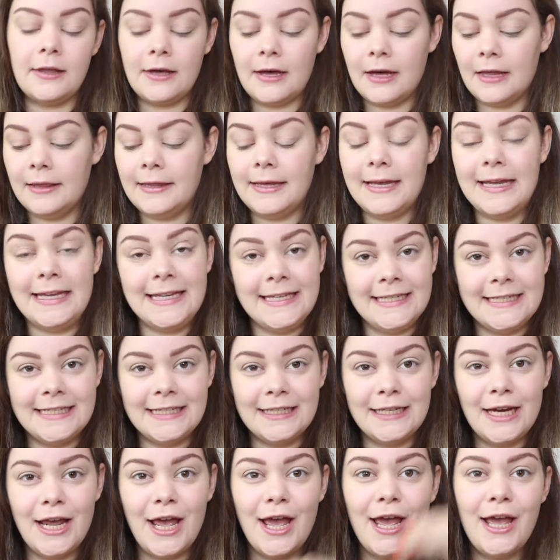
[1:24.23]
the color
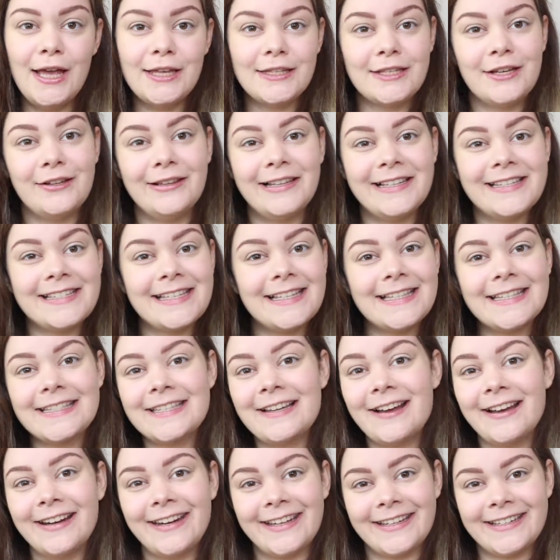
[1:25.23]
Eden. So let's get
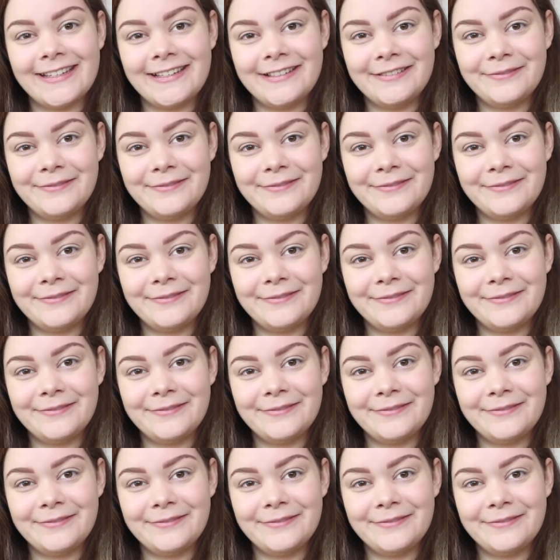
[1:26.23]
started.